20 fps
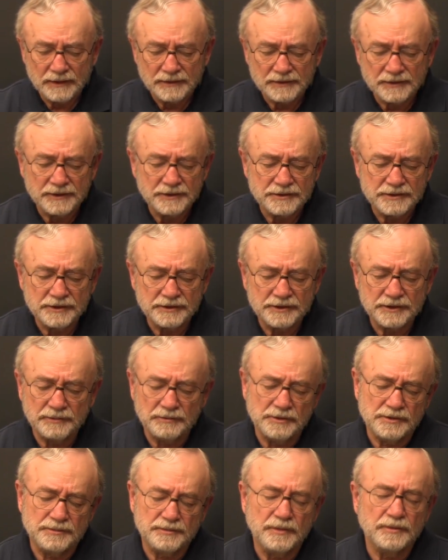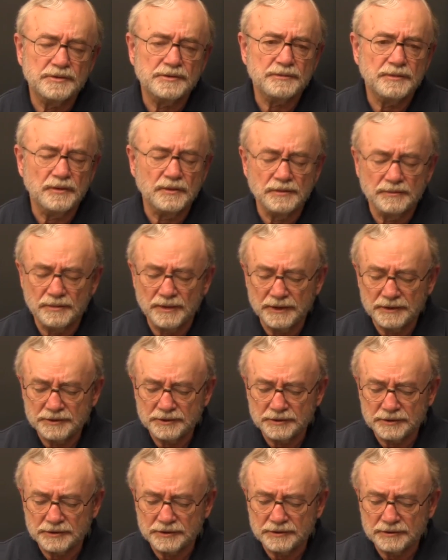The decision was postponed by
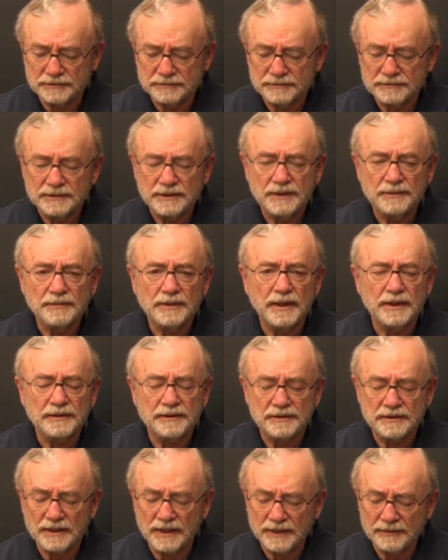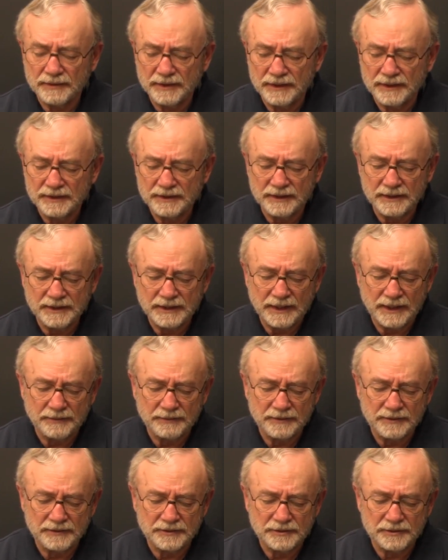Churchill, and by the time anything
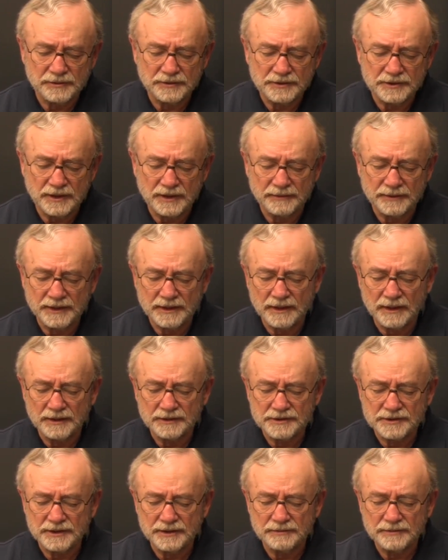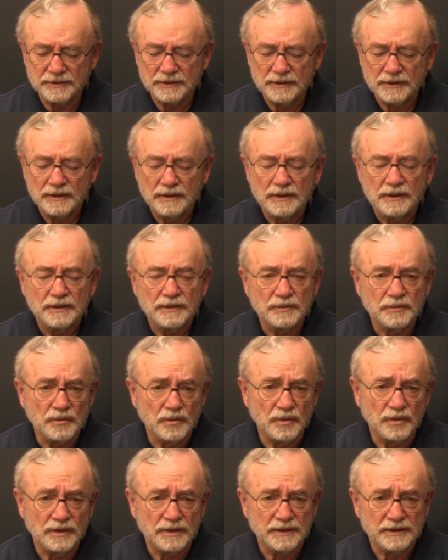came of the Jewish army concept, the
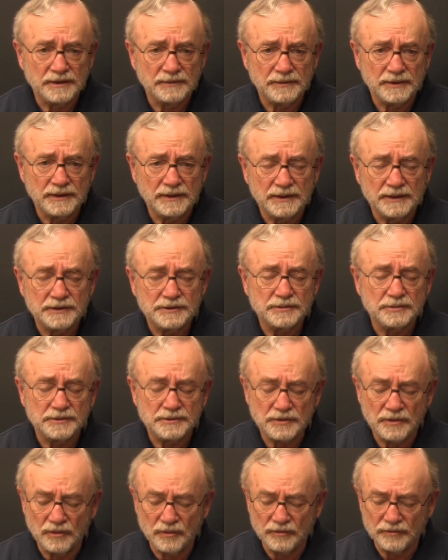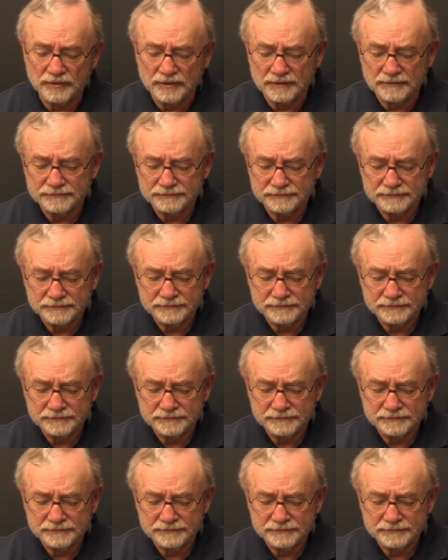war in the Middle East was over.